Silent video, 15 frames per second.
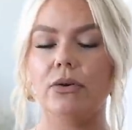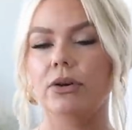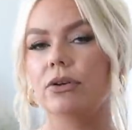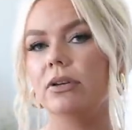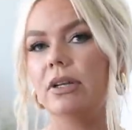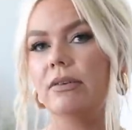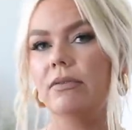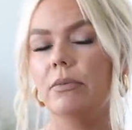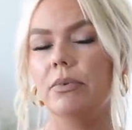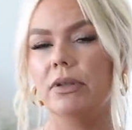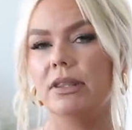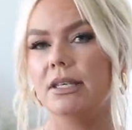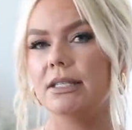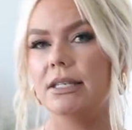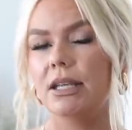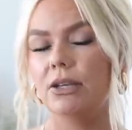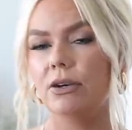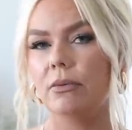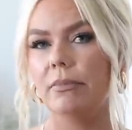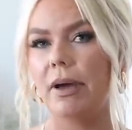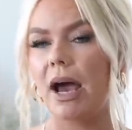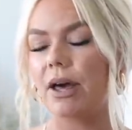or you can even put these in
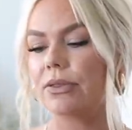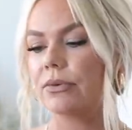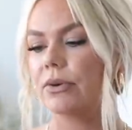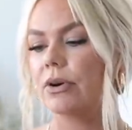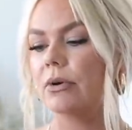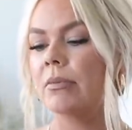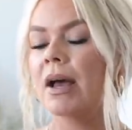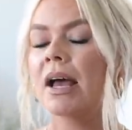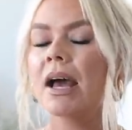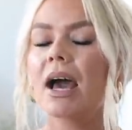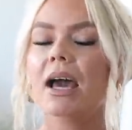your bathroom.